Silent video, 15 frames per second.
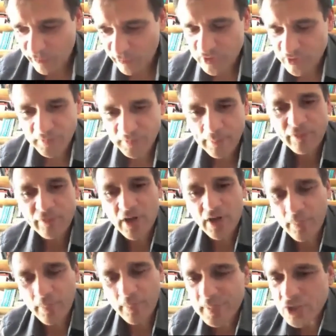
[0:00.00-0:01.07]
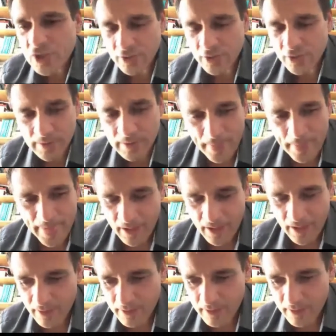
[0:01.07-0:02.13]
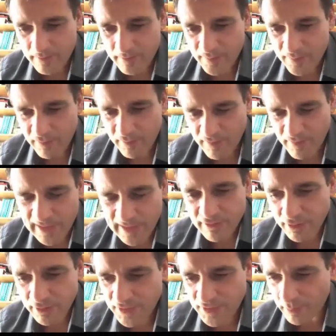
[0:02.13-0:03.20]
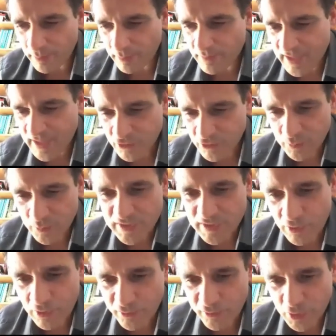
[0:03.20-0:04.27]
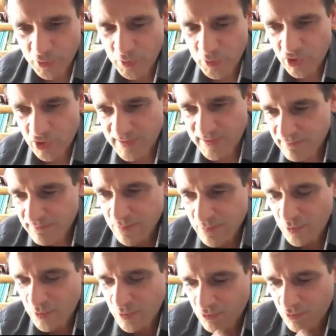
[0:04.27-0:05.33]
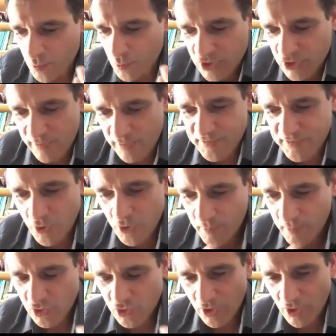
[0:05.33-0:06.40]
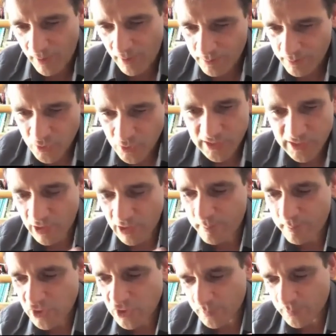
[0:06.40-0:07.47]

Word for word: terms of some type of ambition. Mm. Vivaldi wrote some sacred music, of course, which have so much musical ambition,